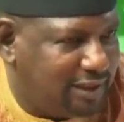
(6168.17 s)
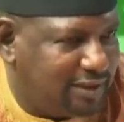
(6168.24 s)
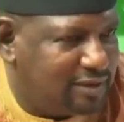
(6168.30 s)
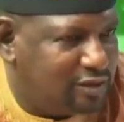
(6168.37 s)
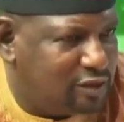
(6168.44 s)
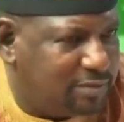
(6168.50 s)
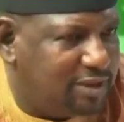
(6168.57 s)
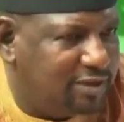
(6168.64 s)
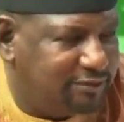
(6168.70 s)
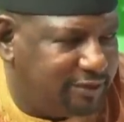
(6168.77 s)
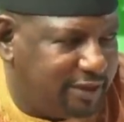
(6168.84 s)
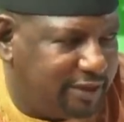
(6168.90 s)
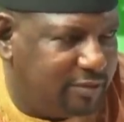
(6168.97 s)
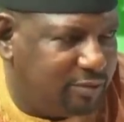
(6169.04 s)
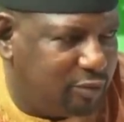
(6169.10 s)
There is
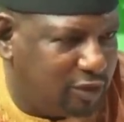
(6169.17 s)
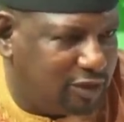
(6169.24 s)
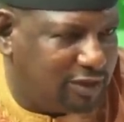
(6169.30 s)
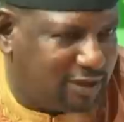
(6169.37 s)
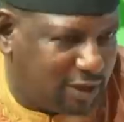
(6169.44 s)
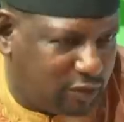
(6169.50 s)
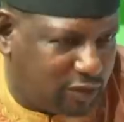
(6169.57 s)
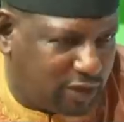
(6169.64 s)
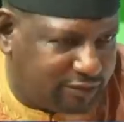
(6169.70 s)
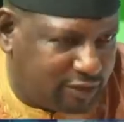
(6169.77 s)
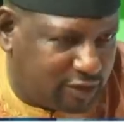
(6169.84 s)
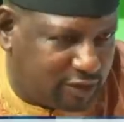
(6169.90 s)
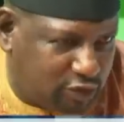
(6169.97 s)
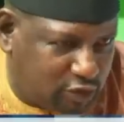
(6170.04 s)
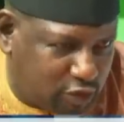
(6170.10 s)
something very important that we
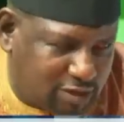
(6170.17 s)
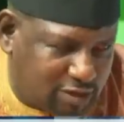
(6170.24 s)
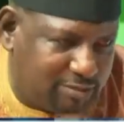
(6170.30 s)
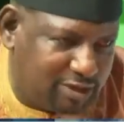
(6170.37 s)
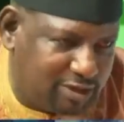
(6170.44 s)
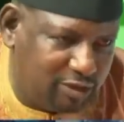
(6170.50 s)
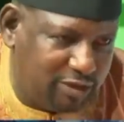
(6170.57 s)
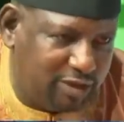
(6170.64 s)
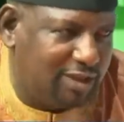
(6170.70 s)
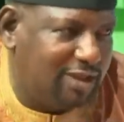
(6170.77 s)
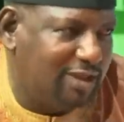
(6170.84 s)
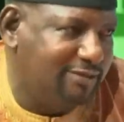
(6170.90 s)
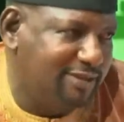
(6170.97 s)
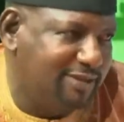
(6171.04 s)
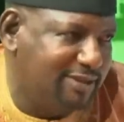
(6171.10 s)
have not talked, but
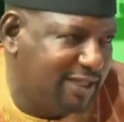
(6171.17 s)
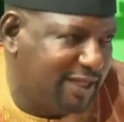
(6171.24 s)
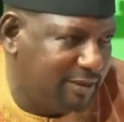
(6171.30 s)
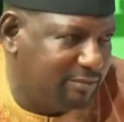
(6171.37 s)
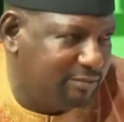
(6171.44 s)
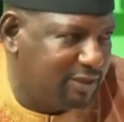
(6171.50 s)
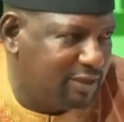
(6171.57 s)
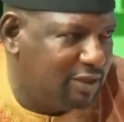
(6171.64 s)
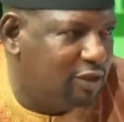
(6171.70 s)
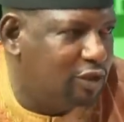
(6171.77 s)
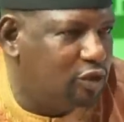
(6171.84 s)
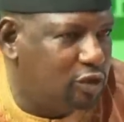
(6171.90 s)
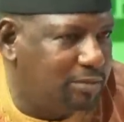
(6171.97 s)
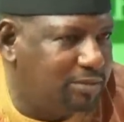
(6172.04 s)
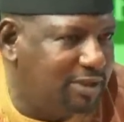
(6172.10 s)
we don't have a time.
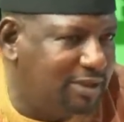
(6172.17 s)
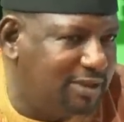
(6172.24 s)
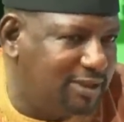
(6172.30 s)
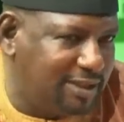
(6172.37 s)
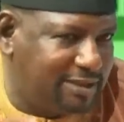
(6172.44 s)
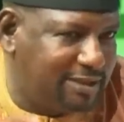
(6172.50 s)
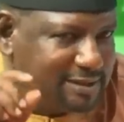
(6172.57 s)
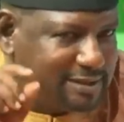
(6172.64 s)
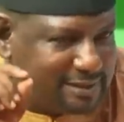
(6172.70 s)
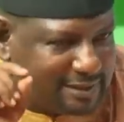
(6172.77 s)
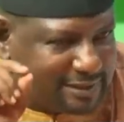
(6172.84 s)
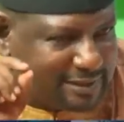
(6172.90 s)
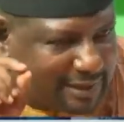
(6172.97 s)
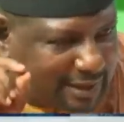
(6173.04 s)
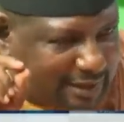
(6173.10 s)
Something that is